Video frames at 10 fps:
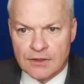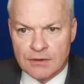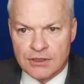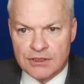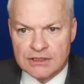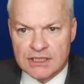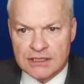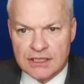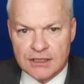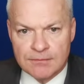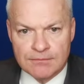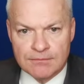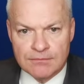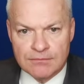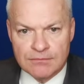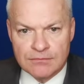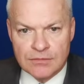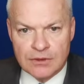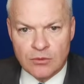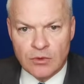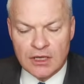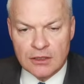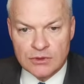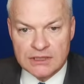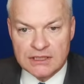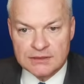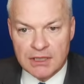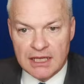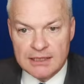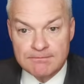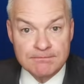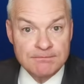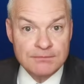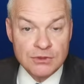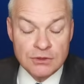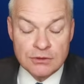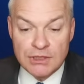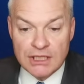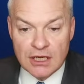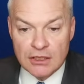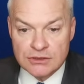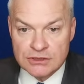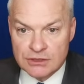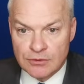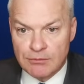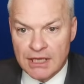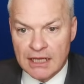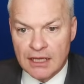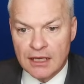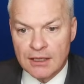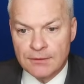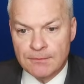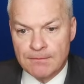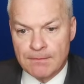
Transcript: Opponent taking a while with this play, could be close to a bingo.